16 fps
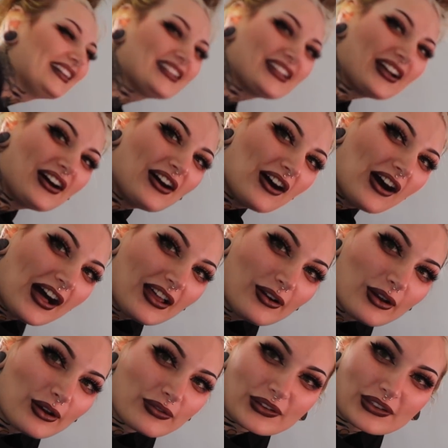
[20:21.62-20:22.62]
Y'all, I don't
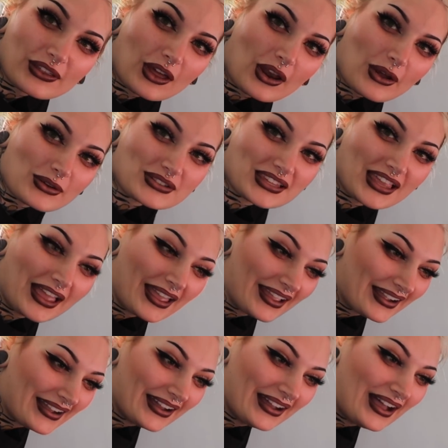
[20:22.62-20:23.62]
know if you thought I was
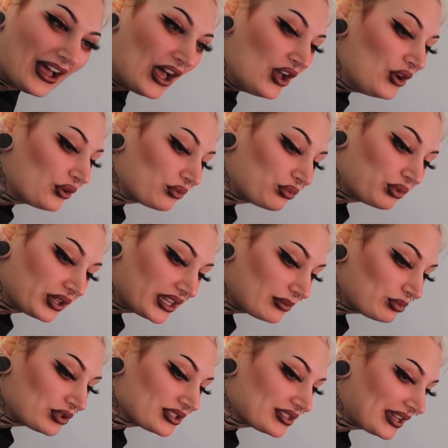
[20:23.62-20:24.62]
like really
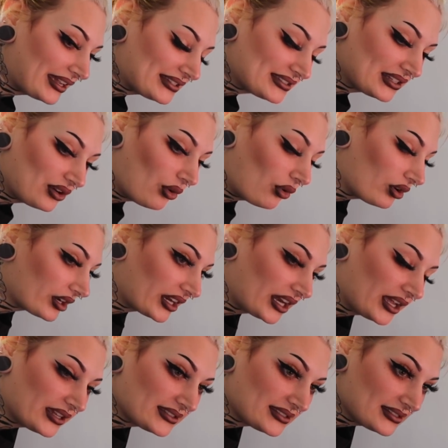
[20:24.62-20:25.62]
precise and
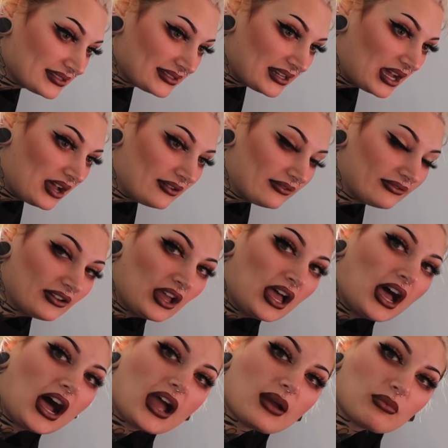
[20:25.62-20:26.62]
organized and stuff.
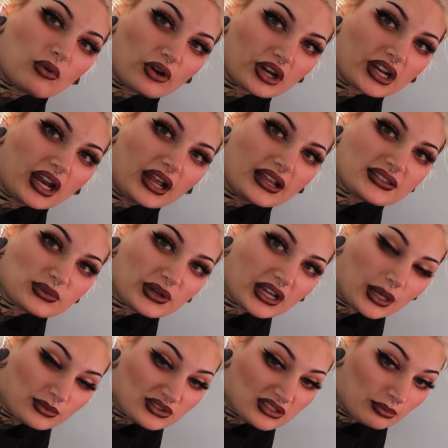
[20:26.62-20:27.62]
I'm organized when it
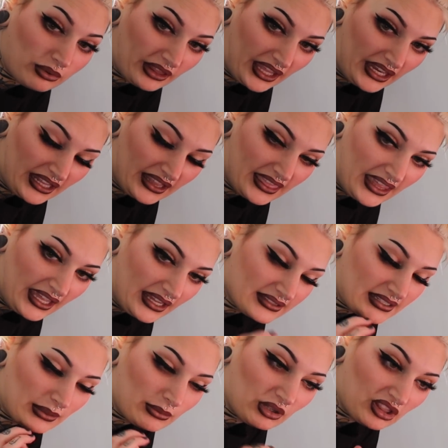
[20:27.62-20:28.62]
comes to planning things.
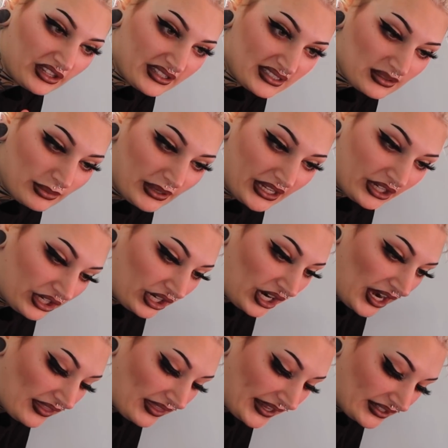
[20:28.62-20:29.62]
I'm a list maker.
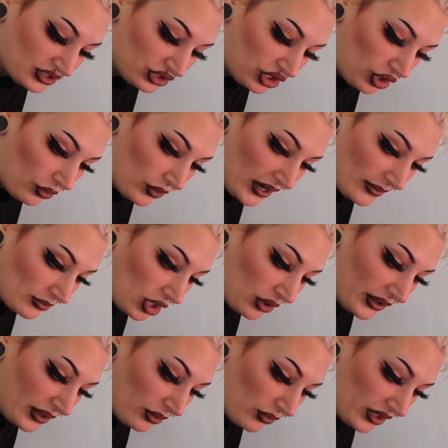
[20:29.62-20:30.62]
I like to know where I'm
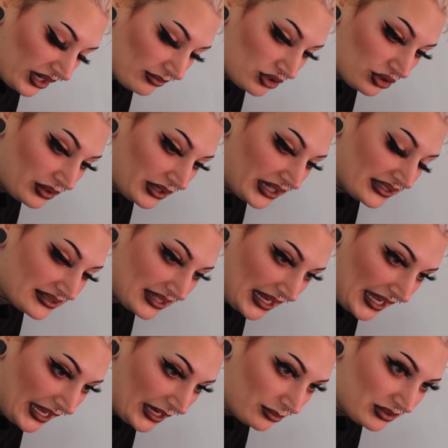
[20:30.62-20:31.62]
going, what I'm doing,
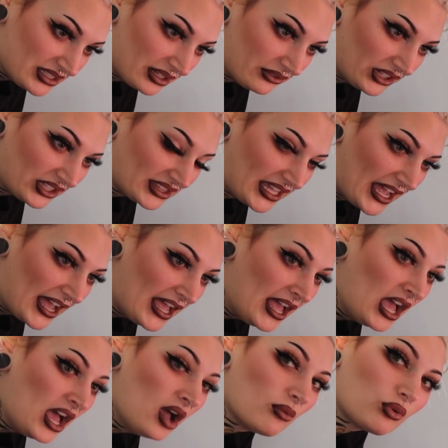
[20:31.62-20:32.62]
time, stuff like that.
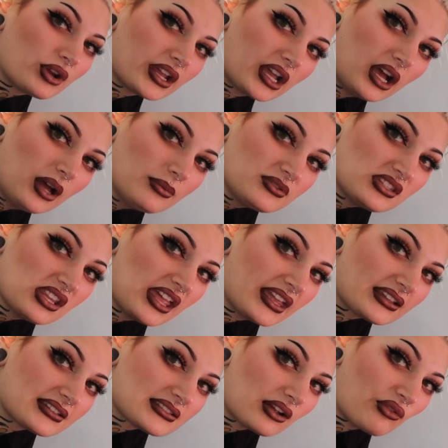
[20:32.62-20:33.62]
But when it comes to
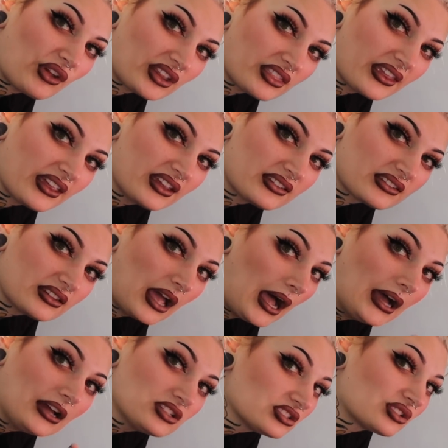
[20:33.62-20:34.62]
like stuff like this,
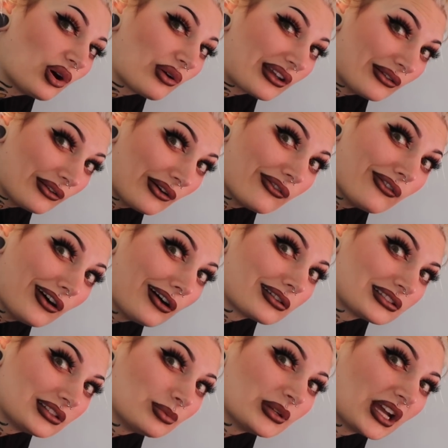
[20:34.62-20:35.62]
I just don't give a
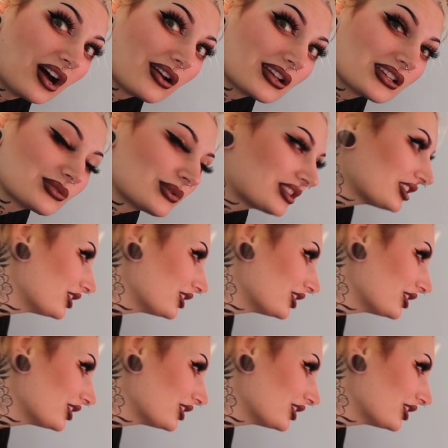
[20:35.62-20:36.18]
fuck, to be honest with